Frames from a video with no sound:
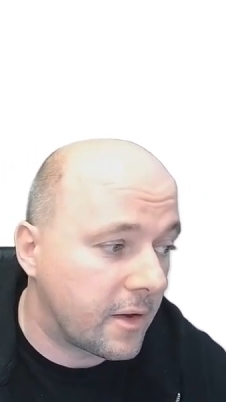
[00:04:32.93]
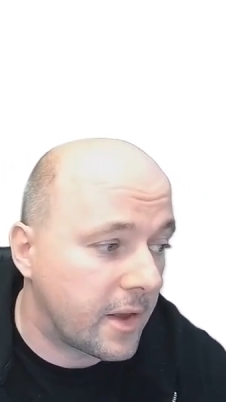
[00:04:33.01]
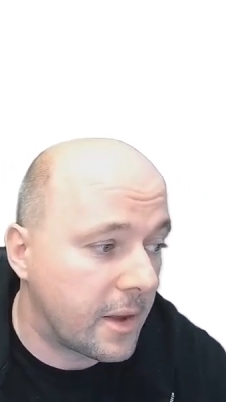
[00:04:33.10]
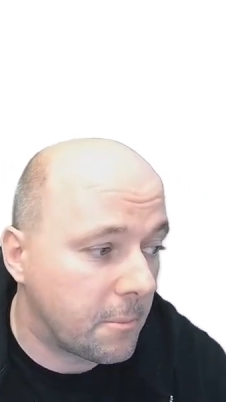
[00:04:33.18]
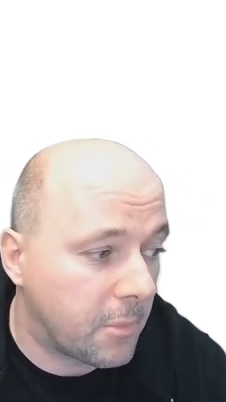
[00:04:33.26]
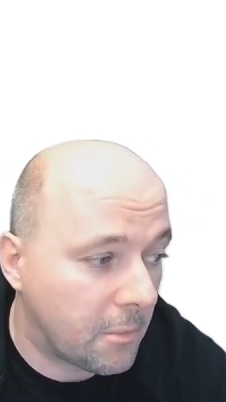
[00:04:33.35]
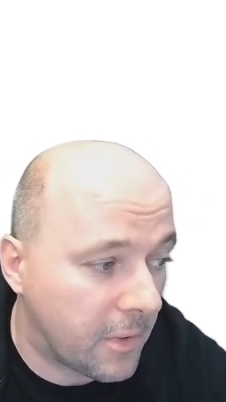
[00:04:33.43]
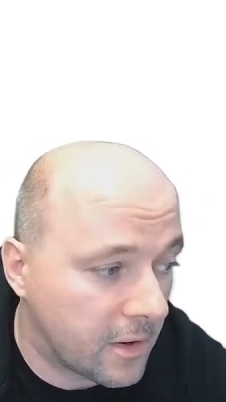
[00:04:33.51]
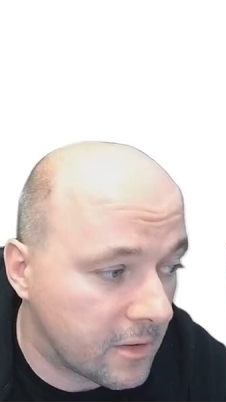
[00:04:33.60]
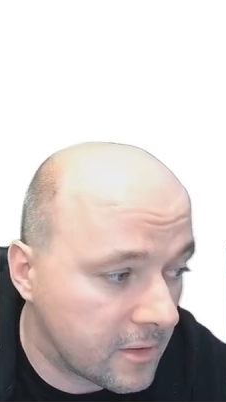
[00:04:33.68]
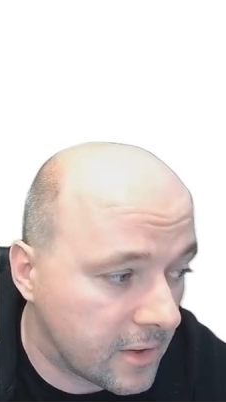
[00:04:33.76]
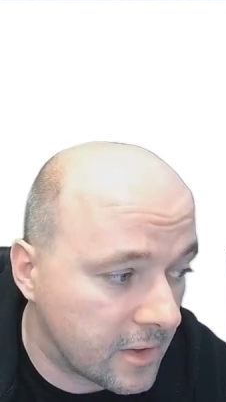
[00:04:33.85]

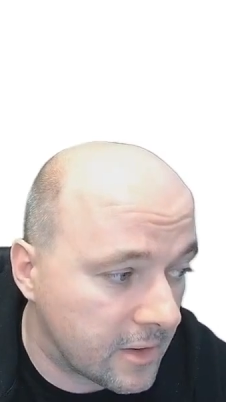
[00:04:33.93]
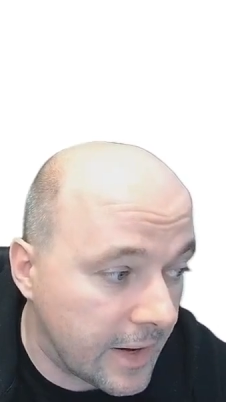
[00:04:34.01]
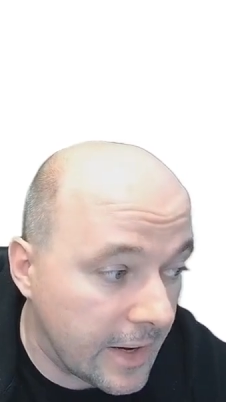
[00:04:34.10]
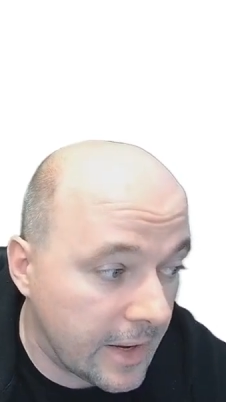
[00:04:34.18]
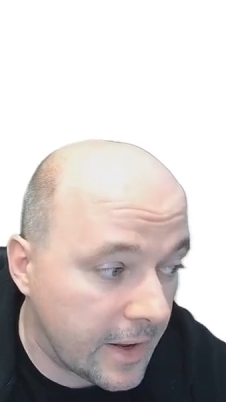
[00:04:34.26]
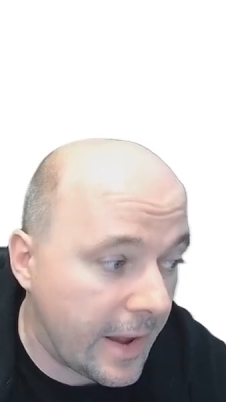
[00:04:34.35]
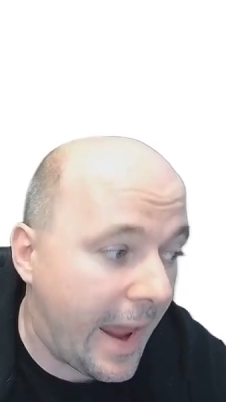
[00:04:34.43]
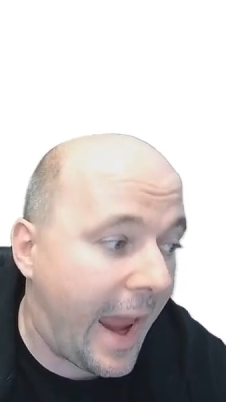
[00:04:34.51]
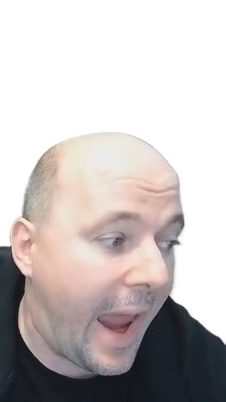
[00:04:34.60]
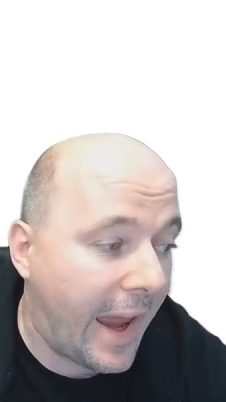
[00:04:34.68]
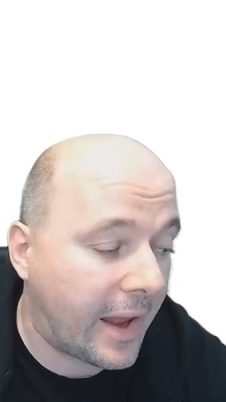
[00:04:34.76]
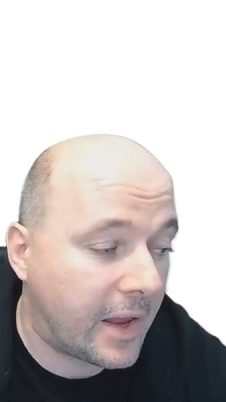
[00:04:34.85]
implement it in a
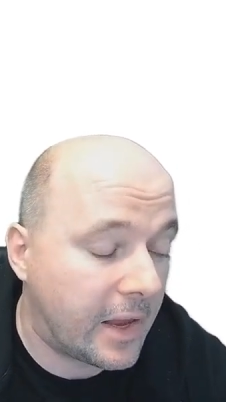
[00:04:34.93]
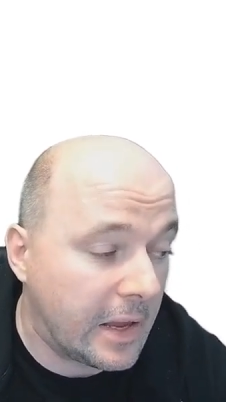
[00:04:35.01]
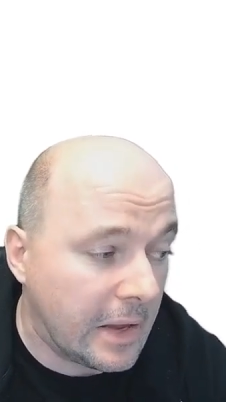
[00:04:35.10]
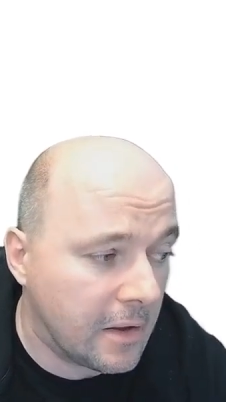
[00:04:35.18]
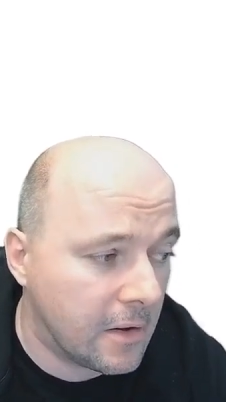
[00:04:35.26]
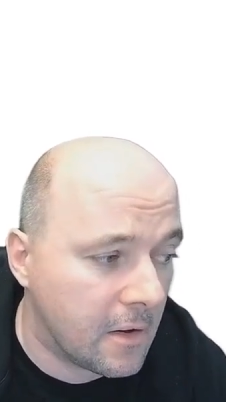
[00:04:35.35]
hacky,